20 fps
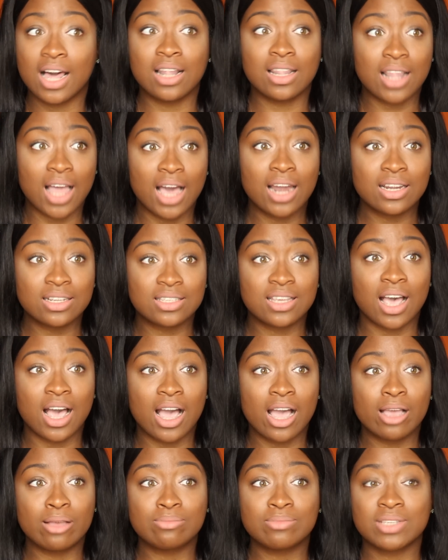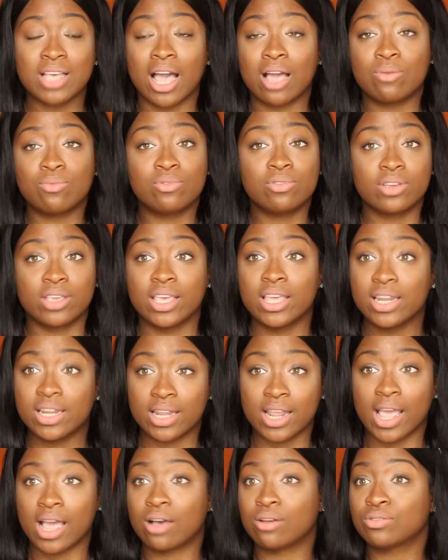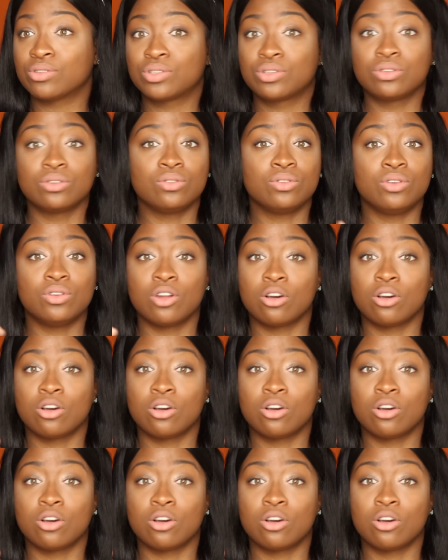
a lot of times I will get down to,